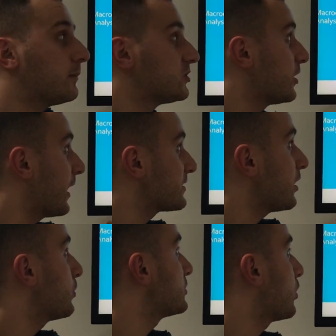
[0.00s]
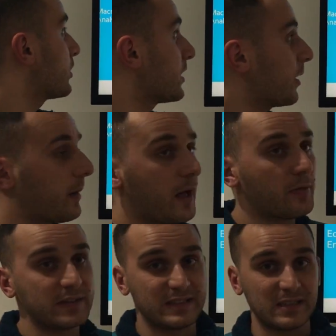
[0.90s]
So next I'll be talking
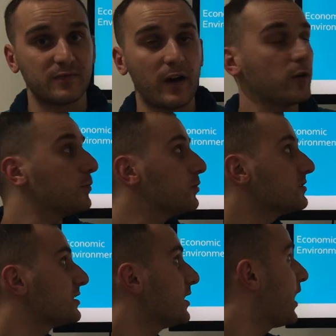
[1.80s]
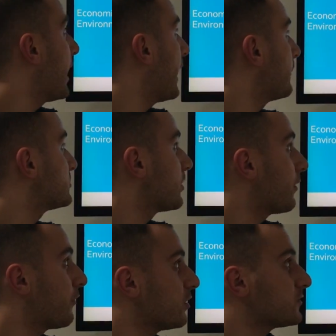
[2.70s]
about the 6 variables. So
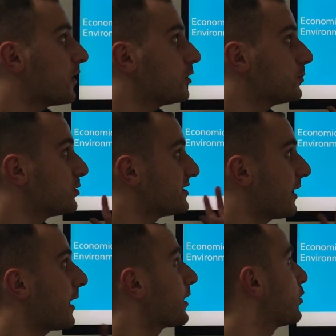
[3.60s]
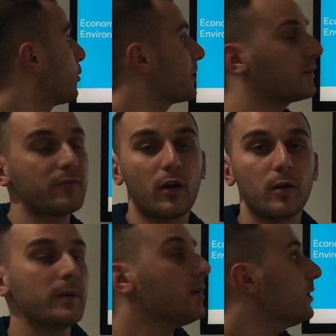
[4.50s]
the first variable is the economic
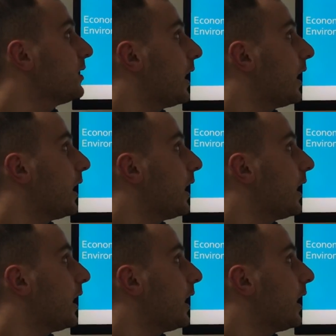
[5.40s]
environment.